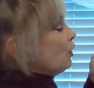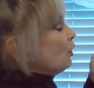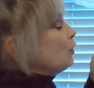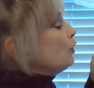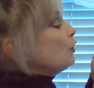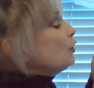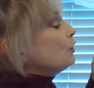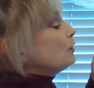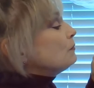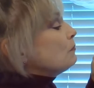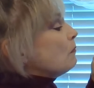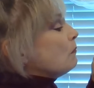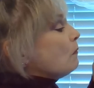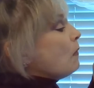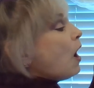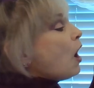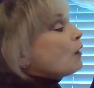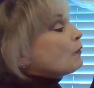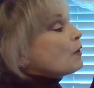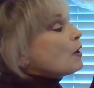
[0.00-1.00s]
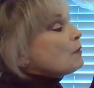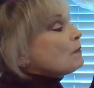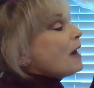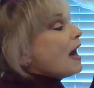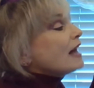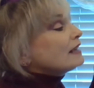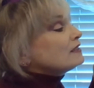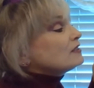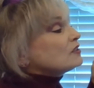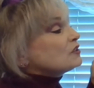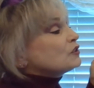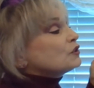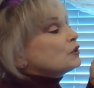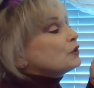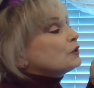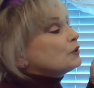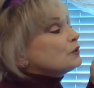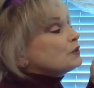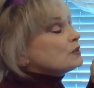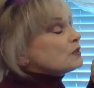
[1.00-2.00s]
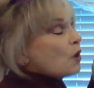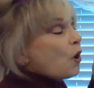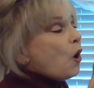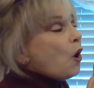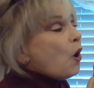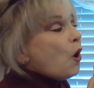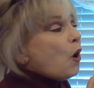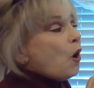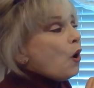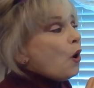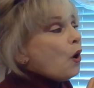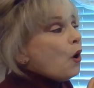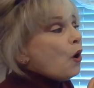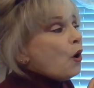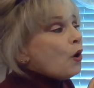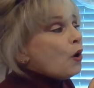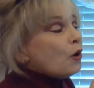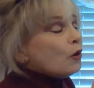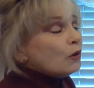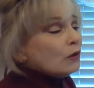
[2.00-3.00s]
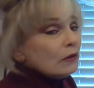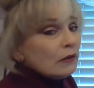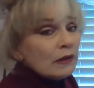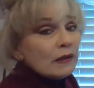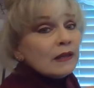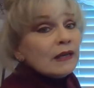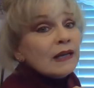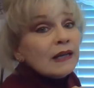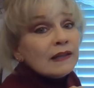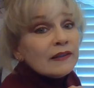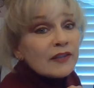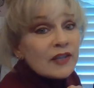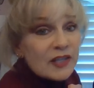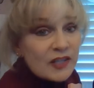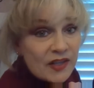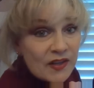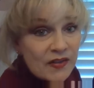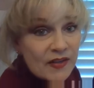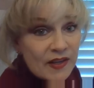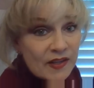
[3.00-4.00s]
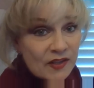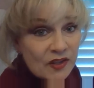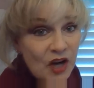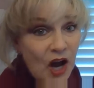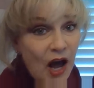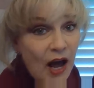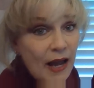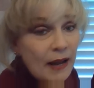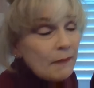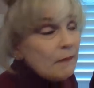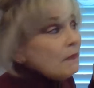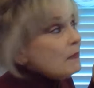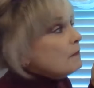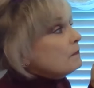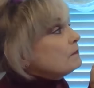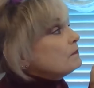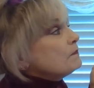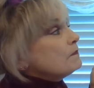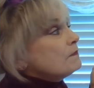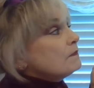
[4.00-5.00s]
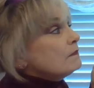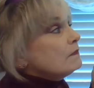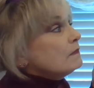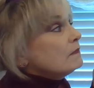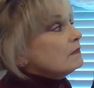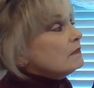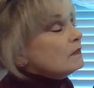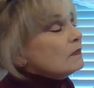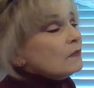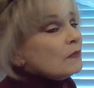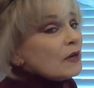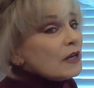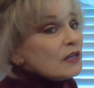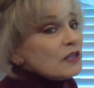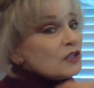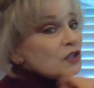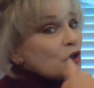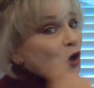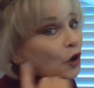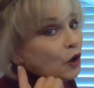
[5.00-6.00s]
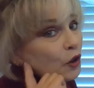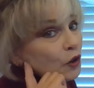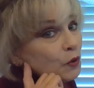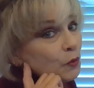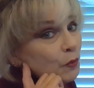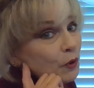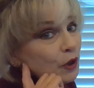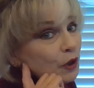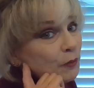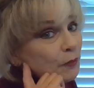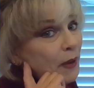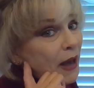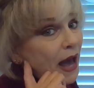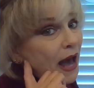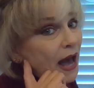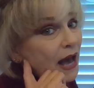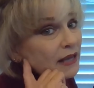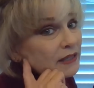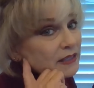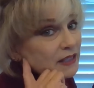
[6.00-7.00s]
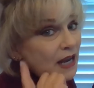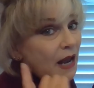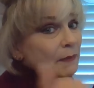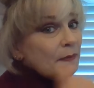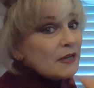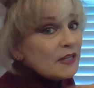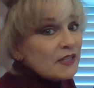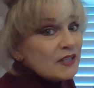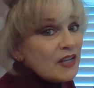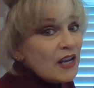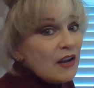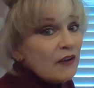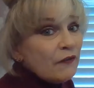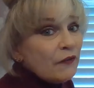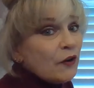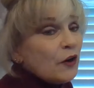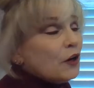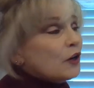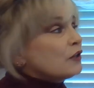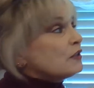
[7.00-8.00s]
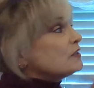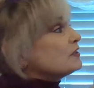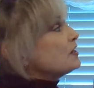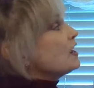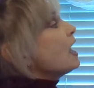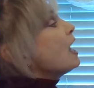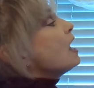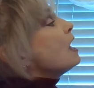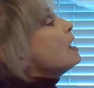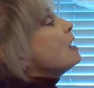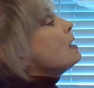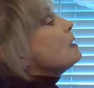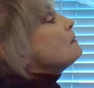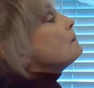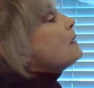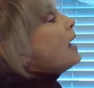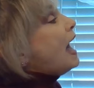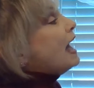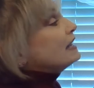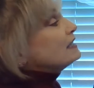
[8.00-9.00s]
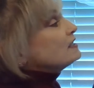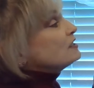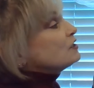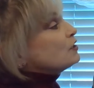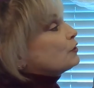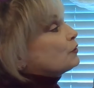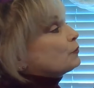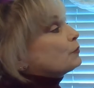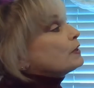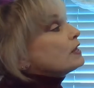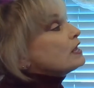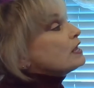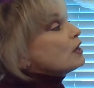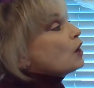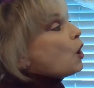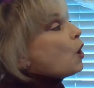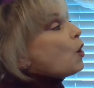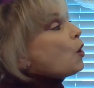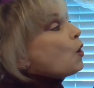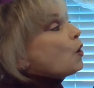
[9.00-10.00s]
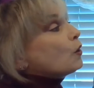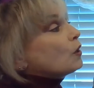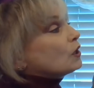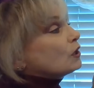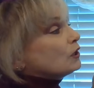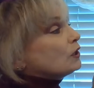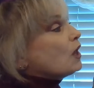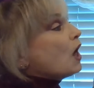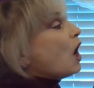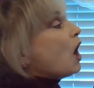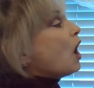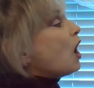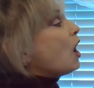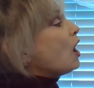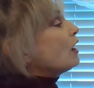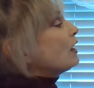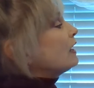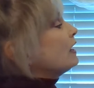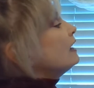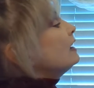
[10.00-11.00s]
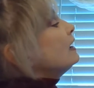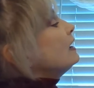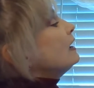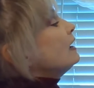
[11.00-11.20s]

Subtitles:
Good morrow, masters all. Listen this time. I'm gonna start on the word past. I'm gonna sing first. Past 3 o'clock.